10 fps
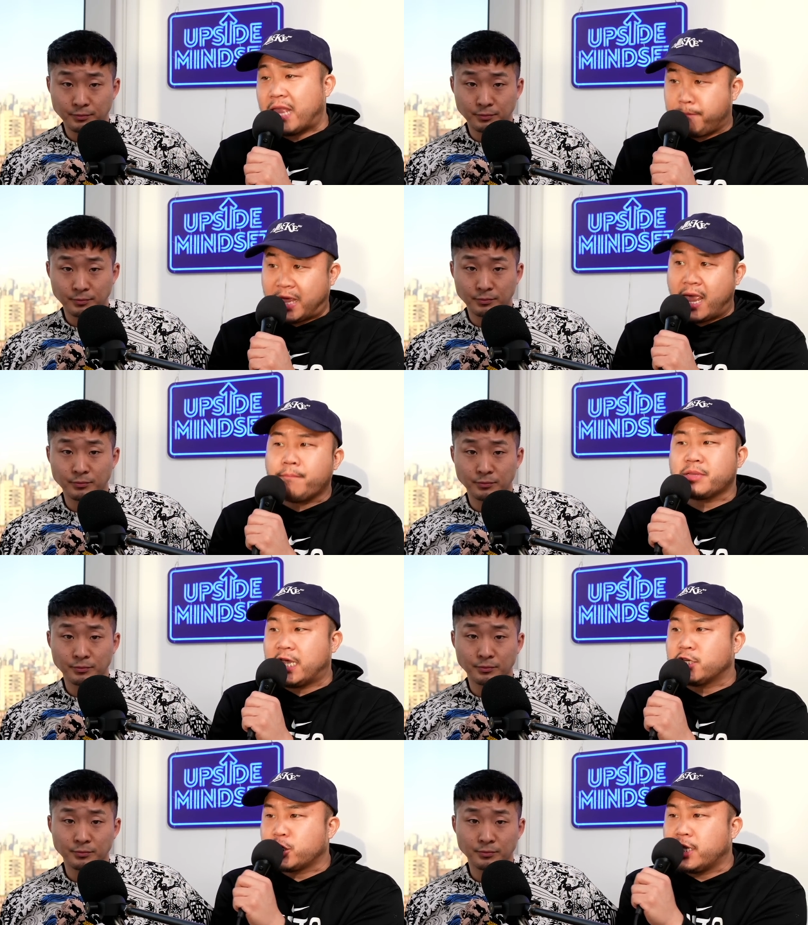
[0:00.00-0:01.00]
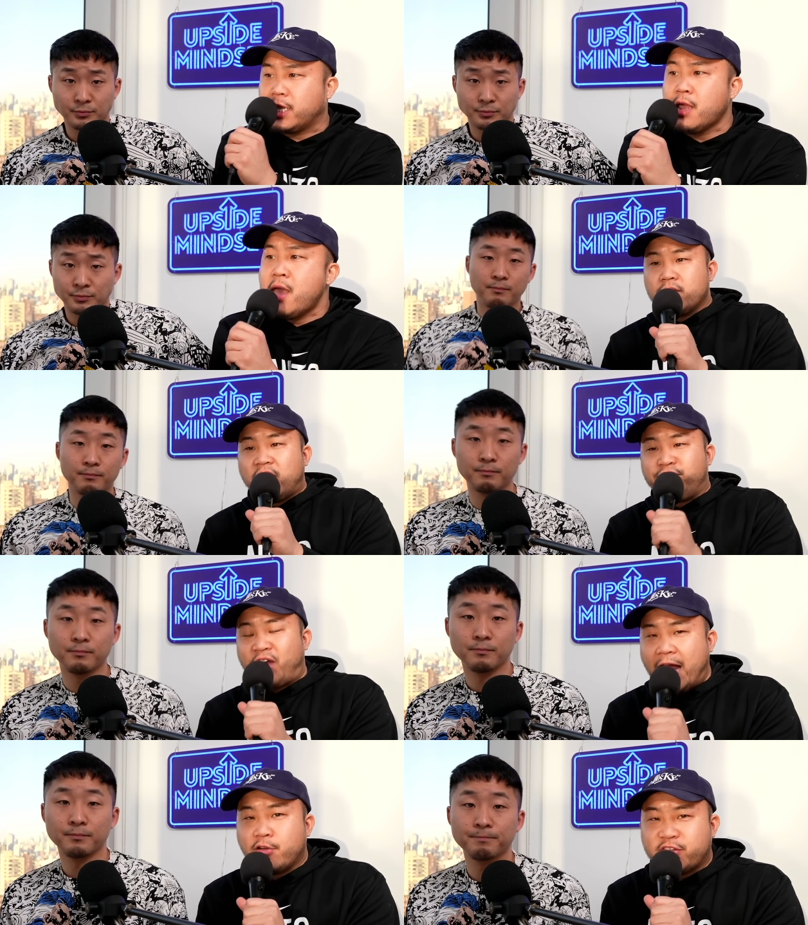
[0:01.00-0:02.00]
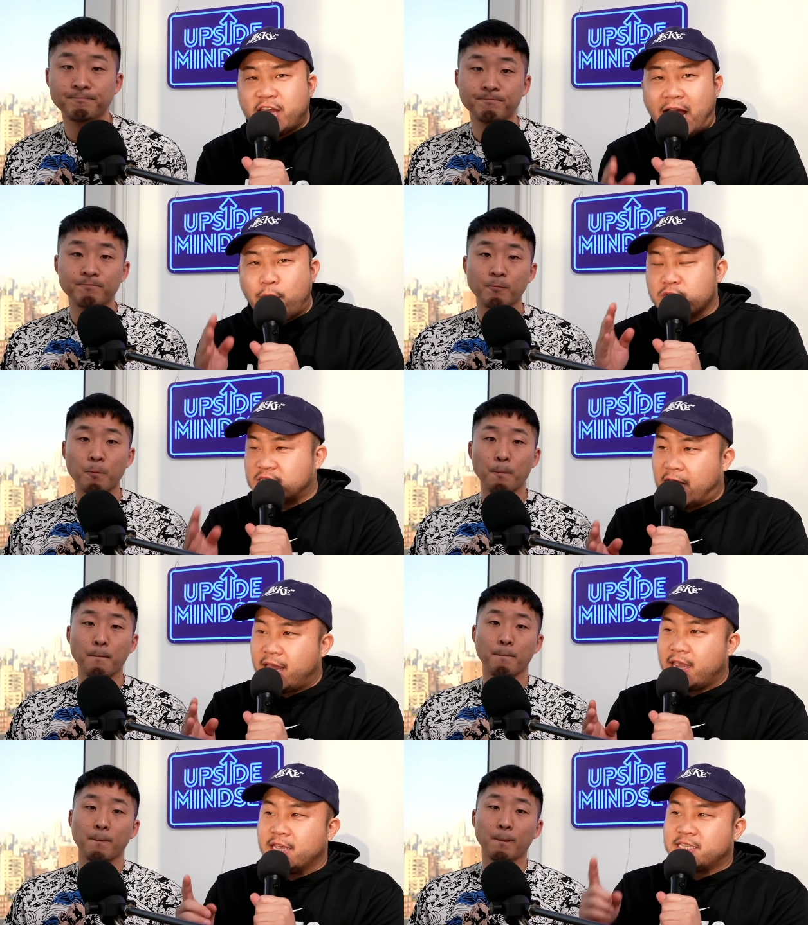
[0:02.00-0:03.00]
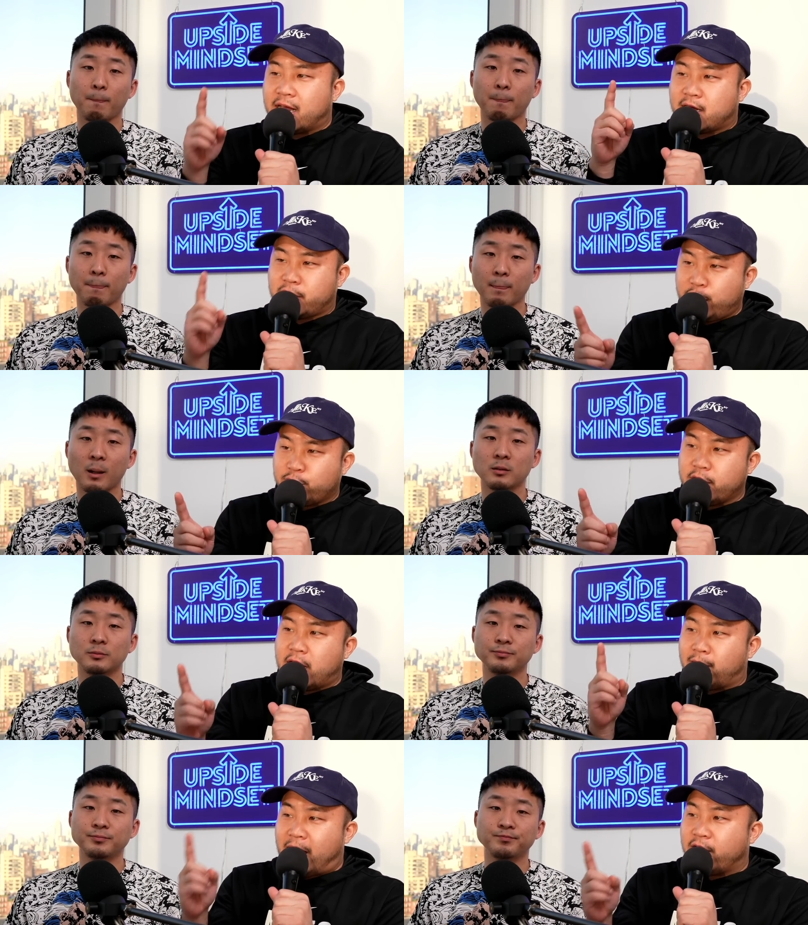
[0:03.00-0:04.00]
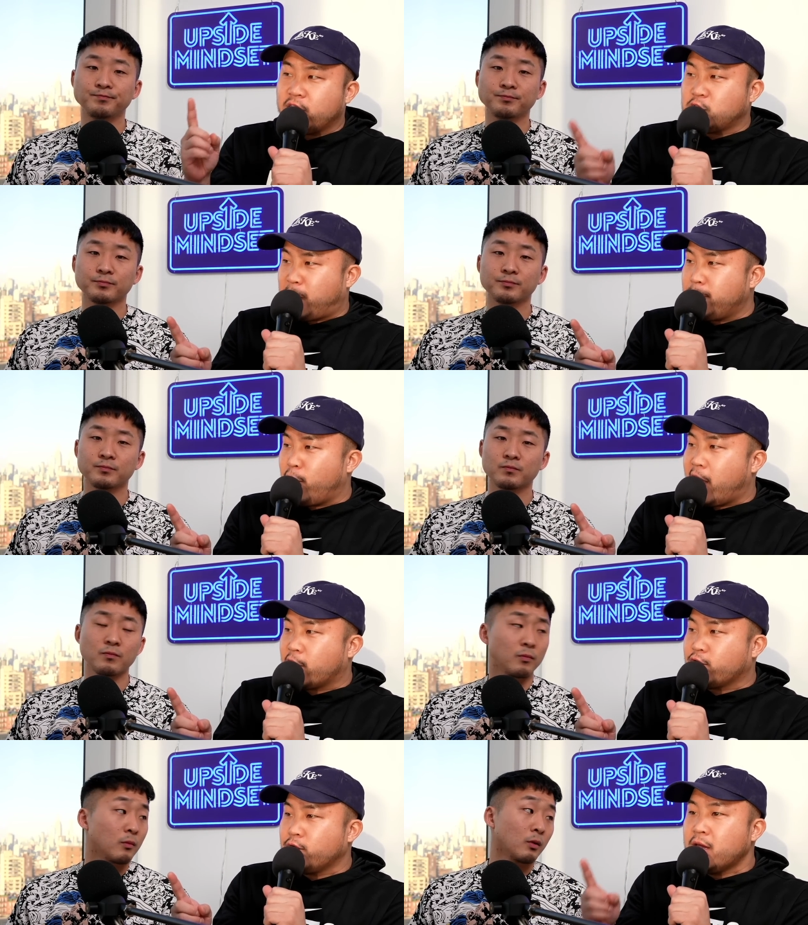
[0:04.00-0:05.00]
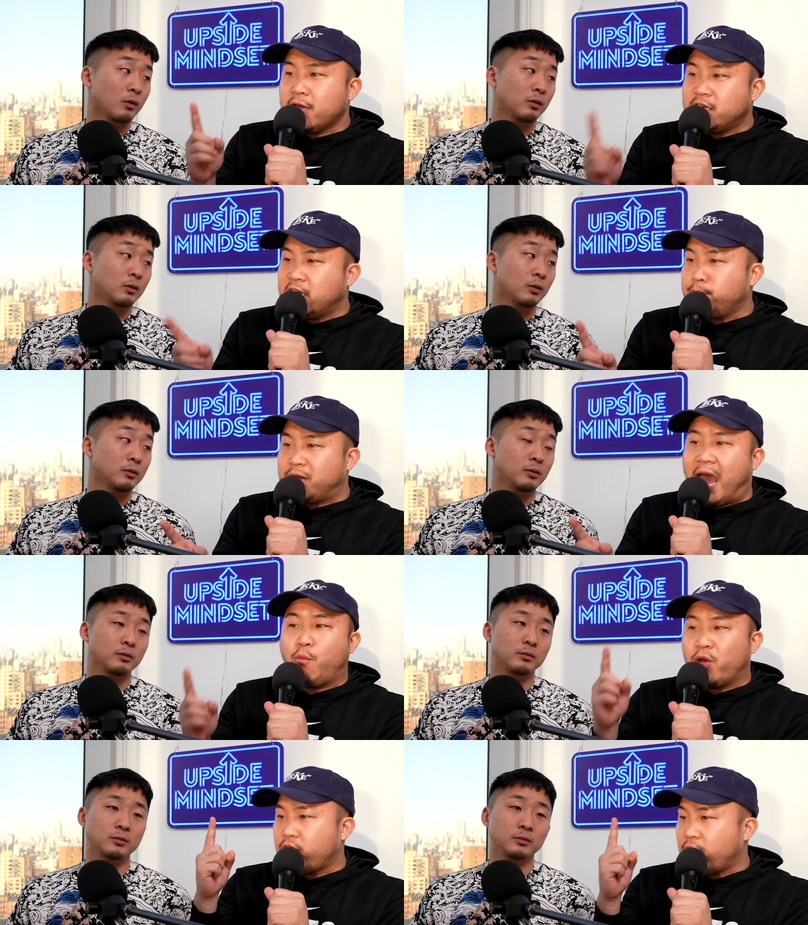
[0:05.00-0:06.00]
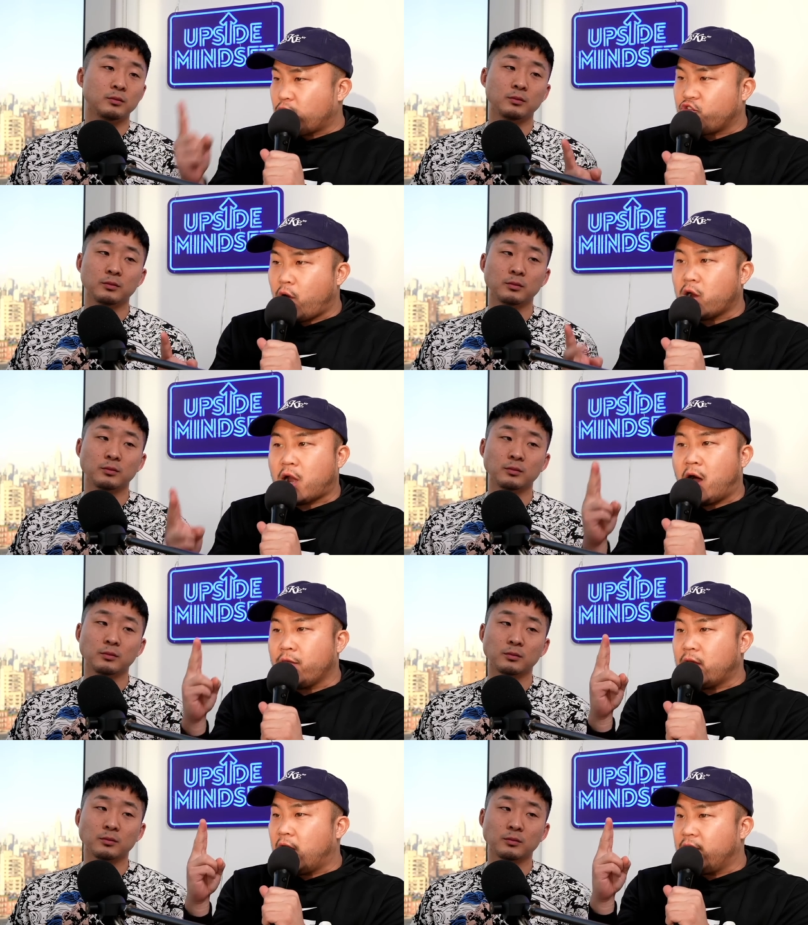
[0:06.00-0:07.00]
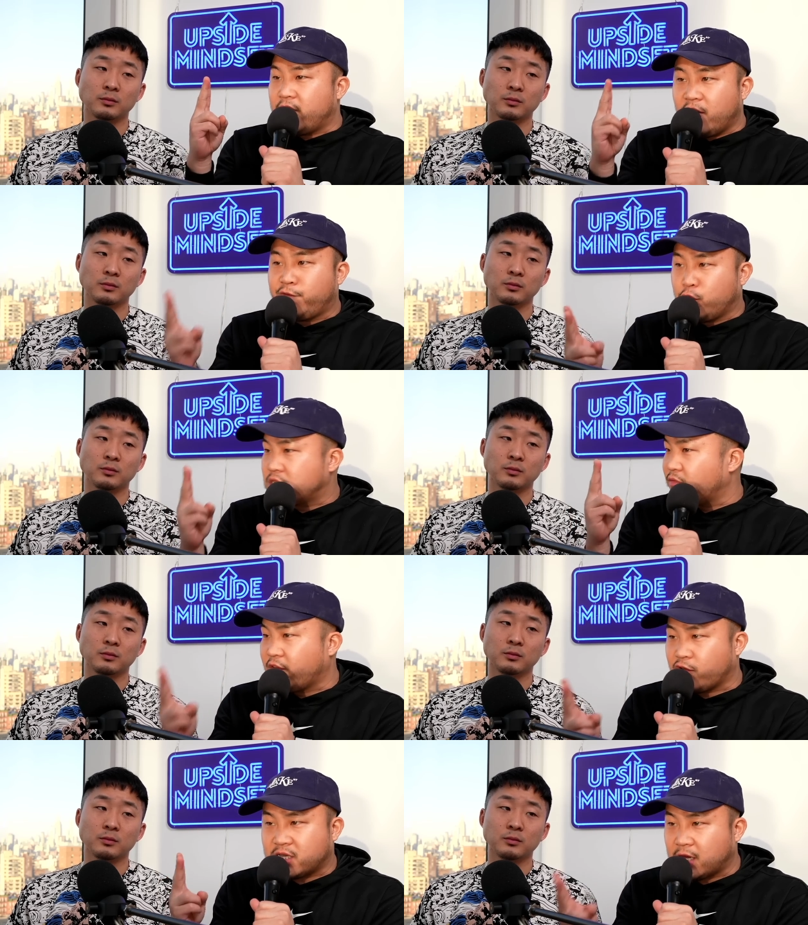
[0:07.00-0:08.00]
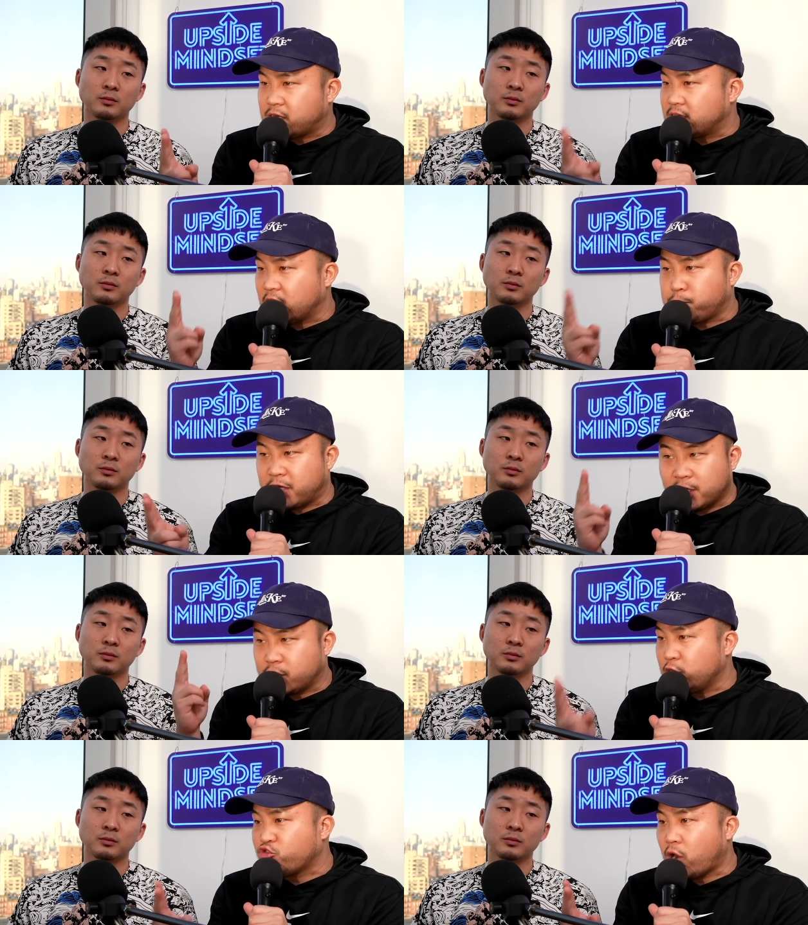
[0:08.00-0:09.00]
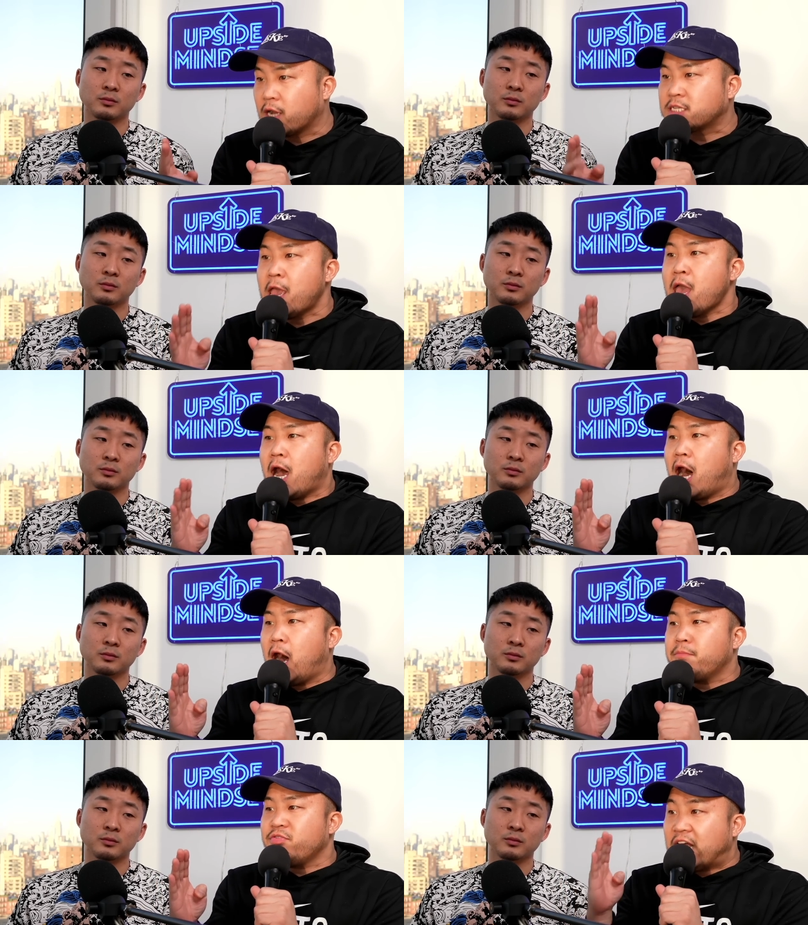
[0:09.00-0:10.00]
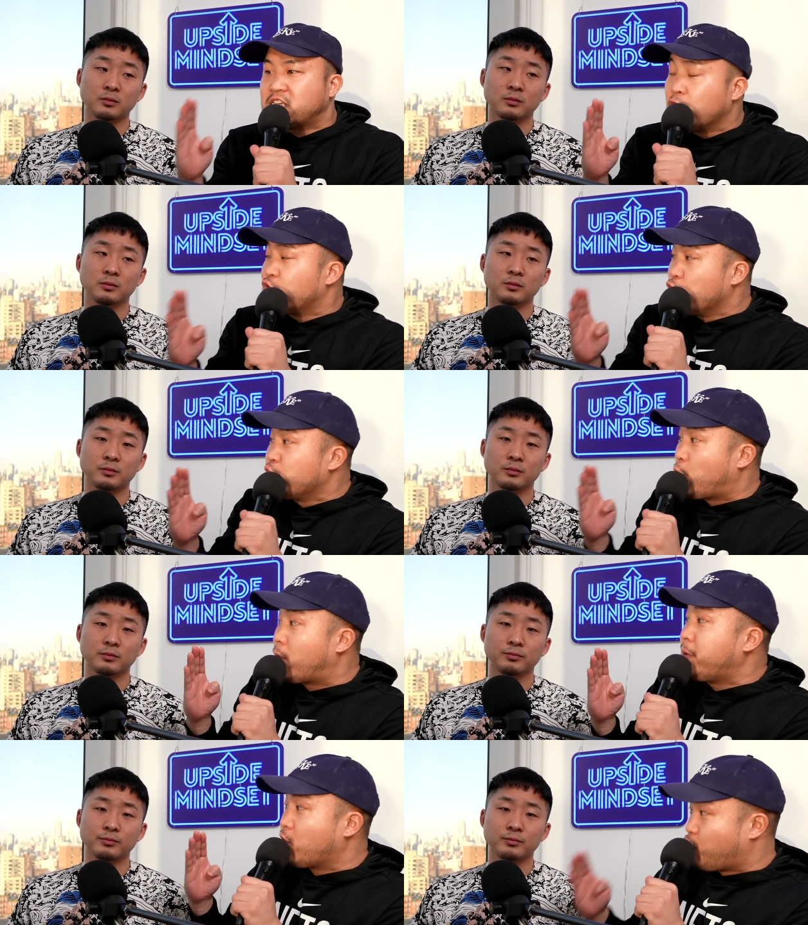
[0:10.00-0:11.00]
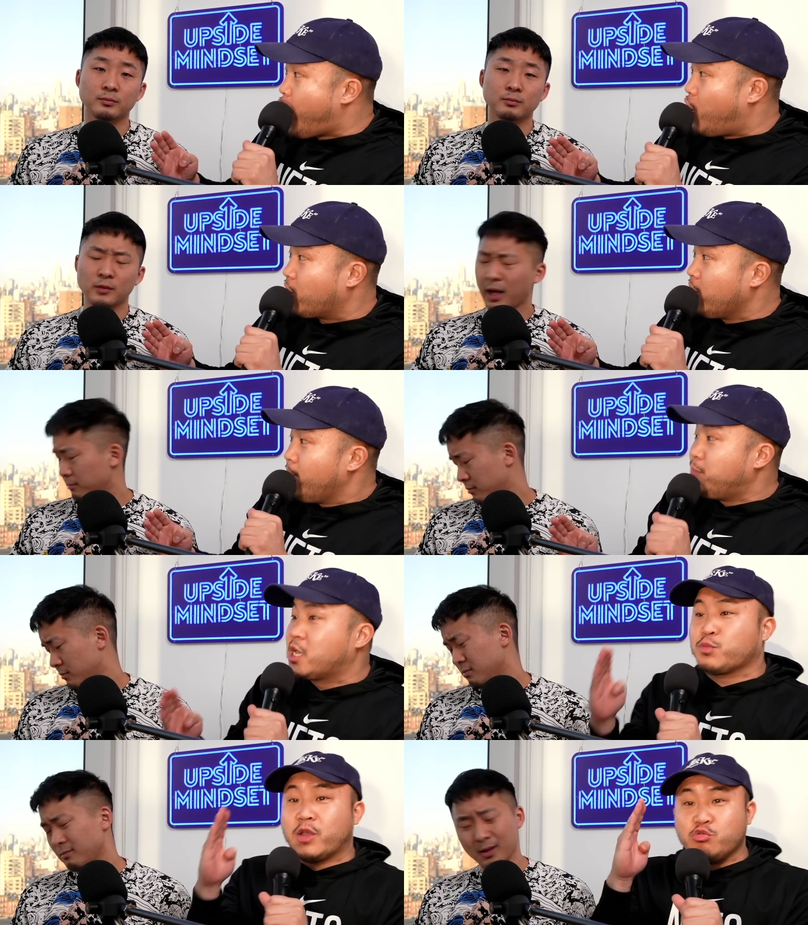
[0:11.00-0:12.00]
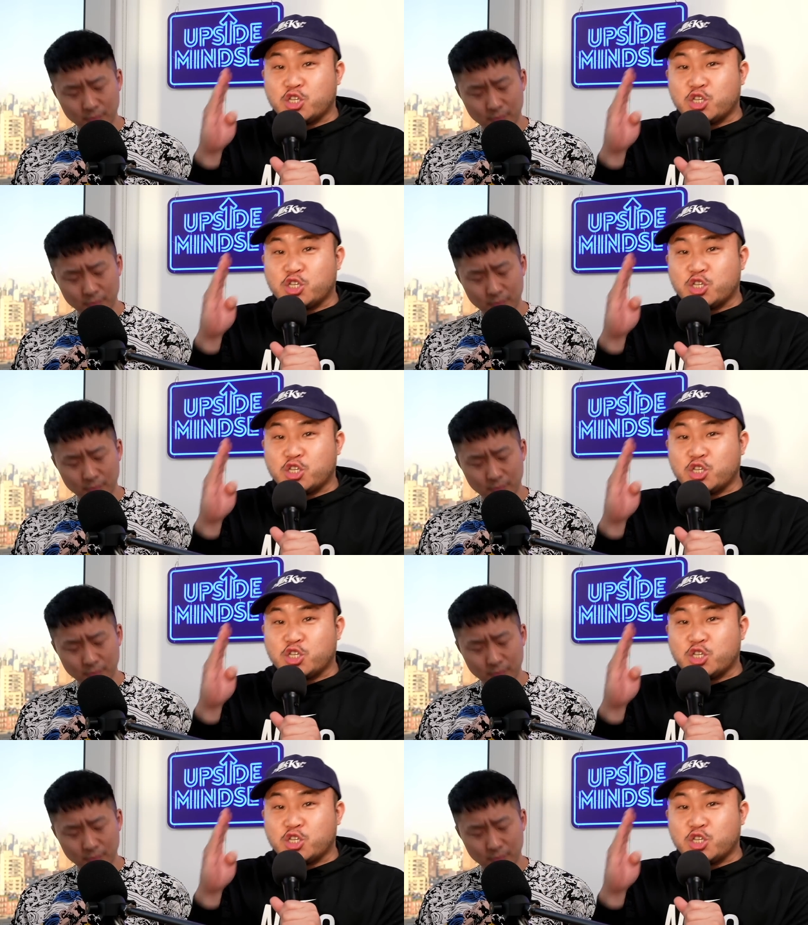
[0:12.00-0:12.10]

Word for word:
Speaker 1: but they can potentially. The final thing I will say is that clearly a lot of these people, Andrew, deep down, whether they were drunk on uh, the influence of different substances, potentially drugs, um, they still knew they were being wrong. Yeah. Because when you